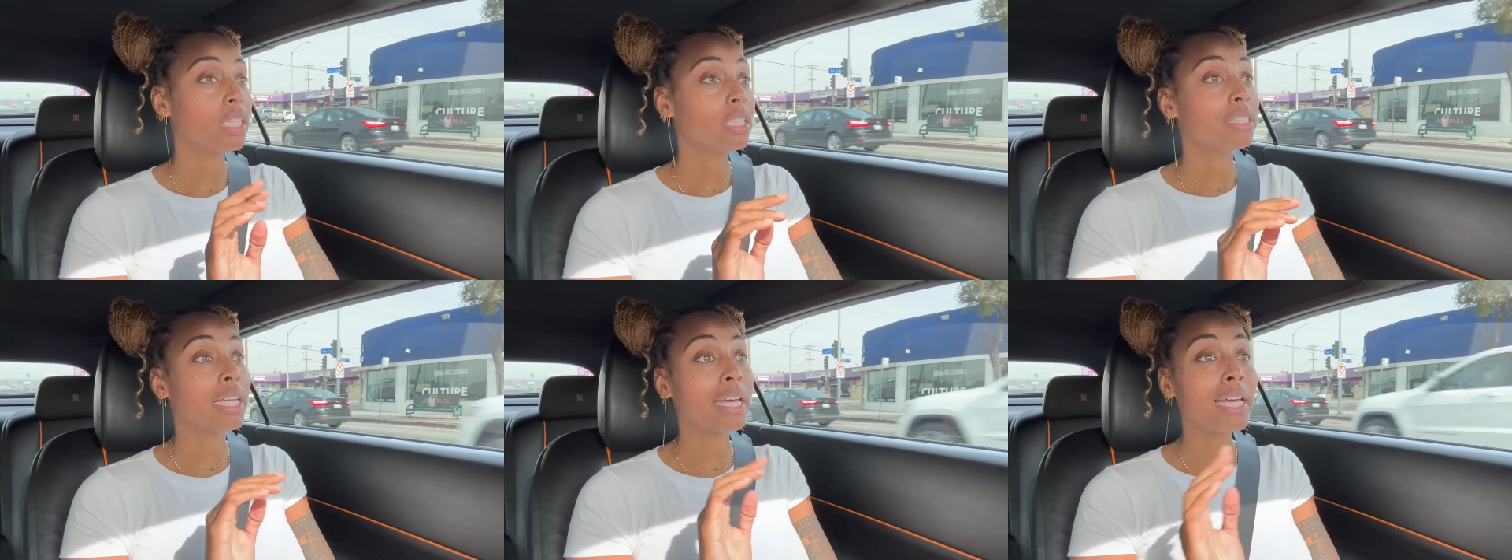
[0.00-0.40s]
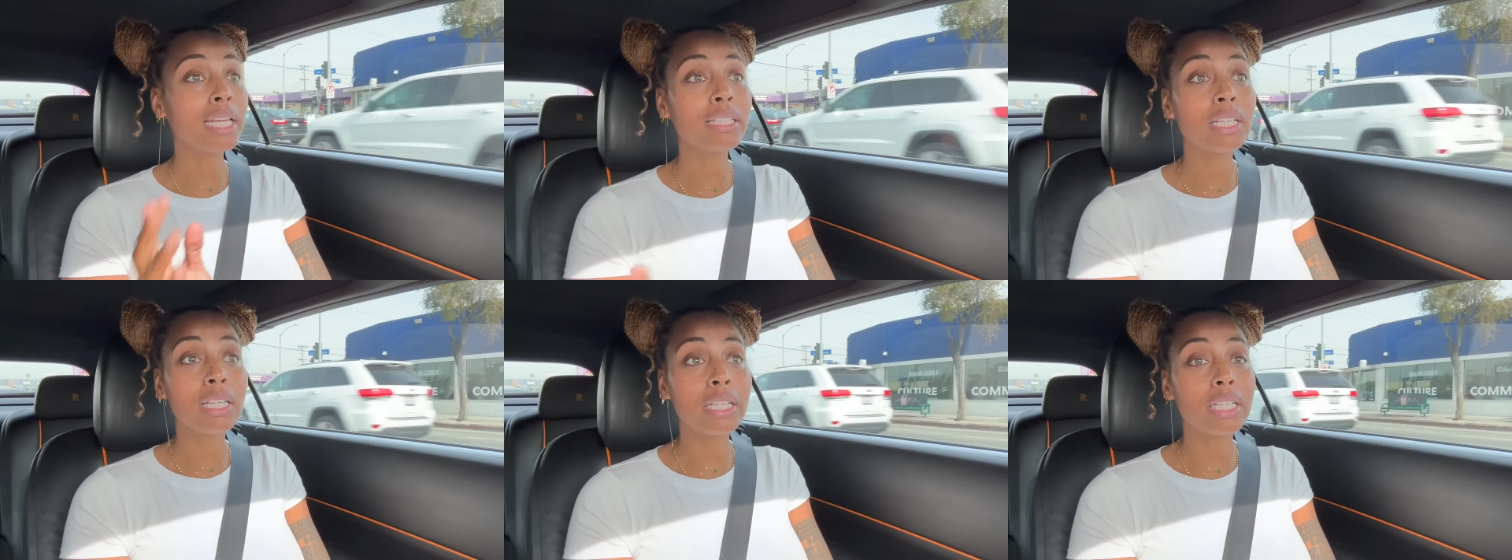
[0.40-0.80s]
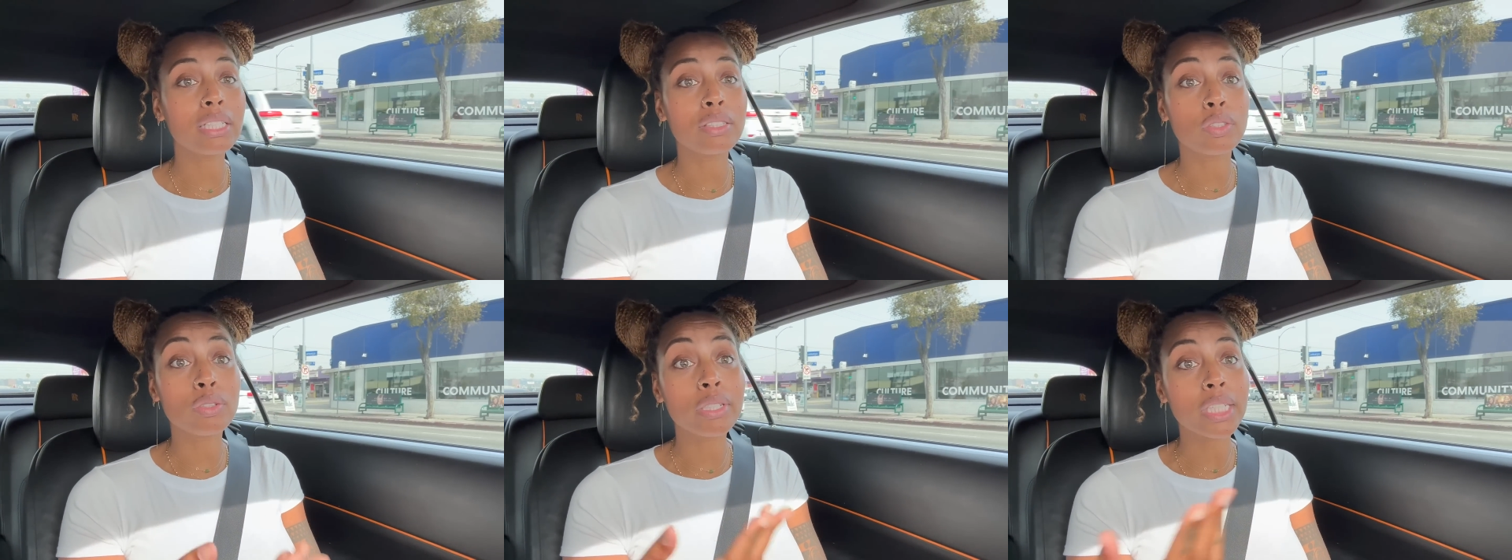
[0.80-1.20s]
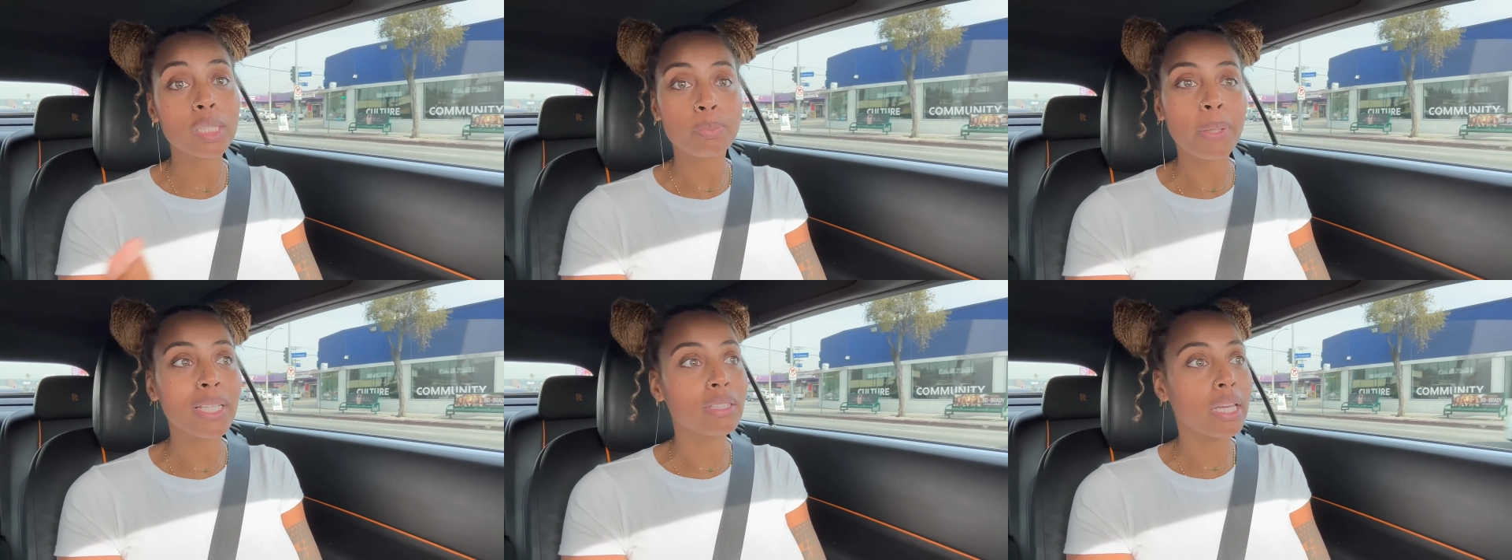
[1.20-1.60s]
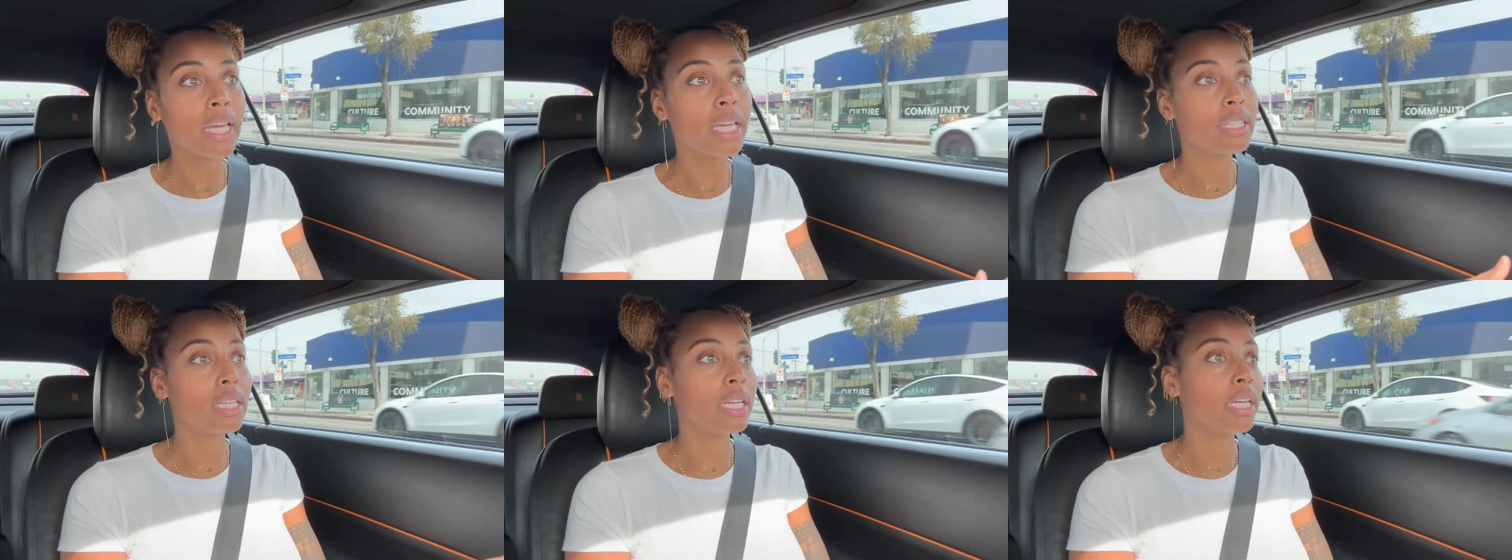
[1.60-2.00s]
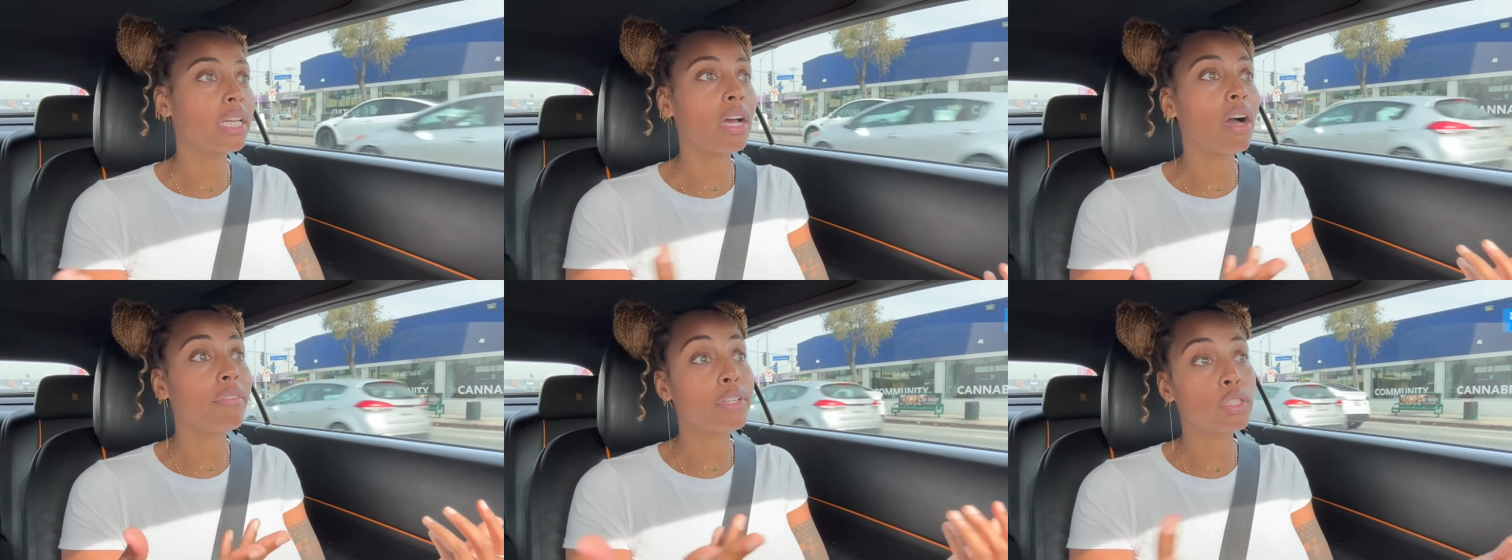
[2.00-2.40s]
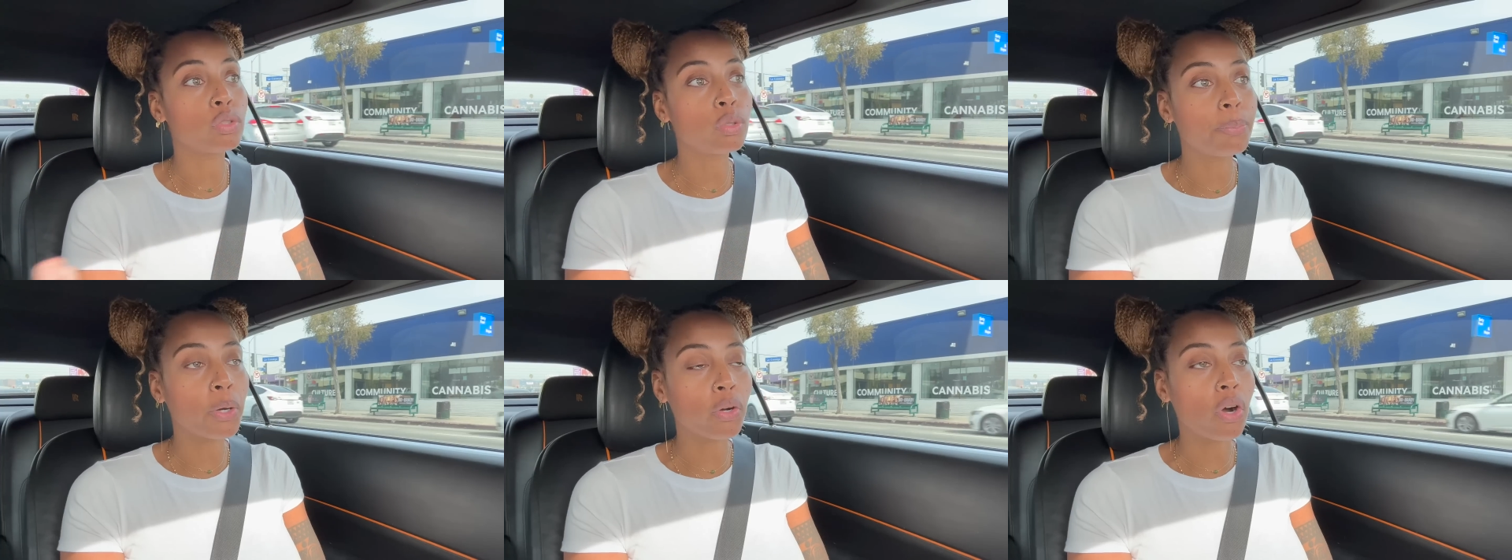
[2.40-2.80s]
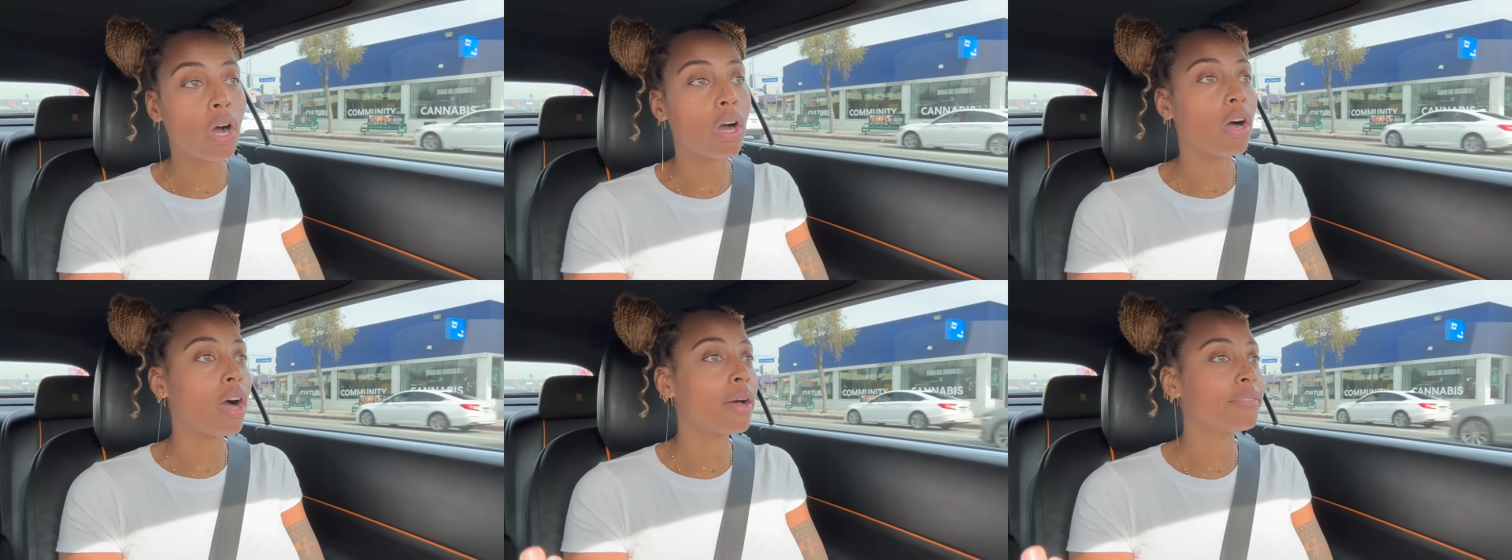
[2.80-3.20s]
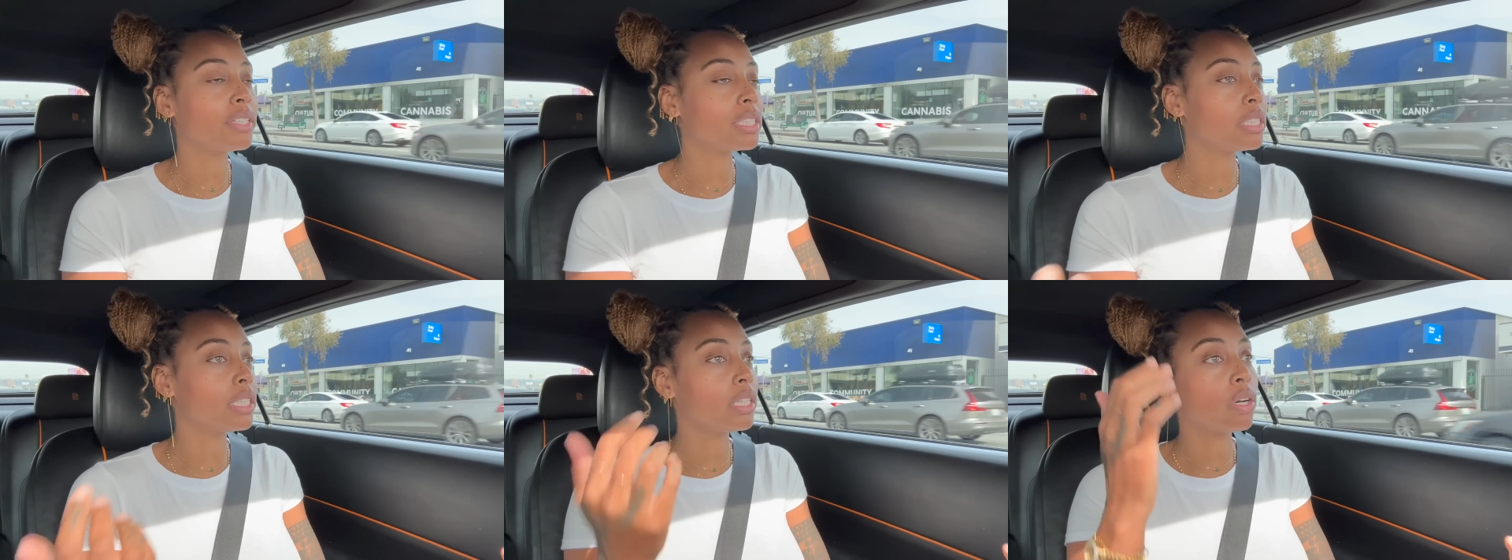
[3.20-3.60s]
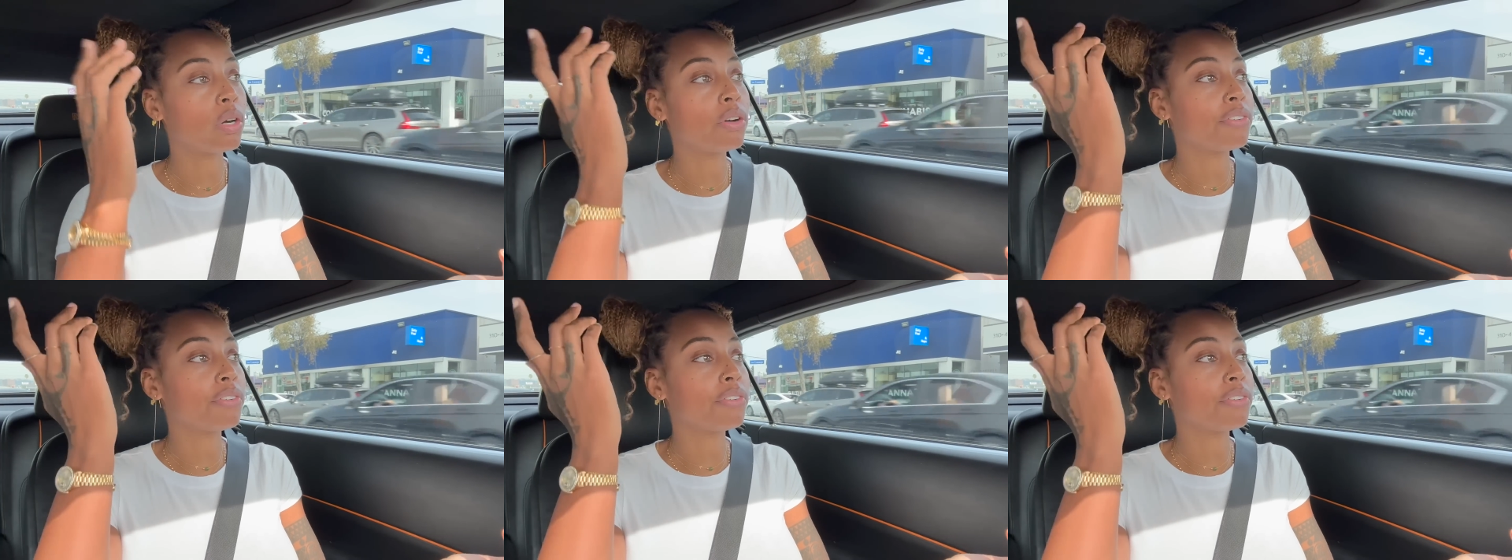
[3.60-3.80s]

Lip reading: The handling, don't expect the handling of a supercar, obviously, or of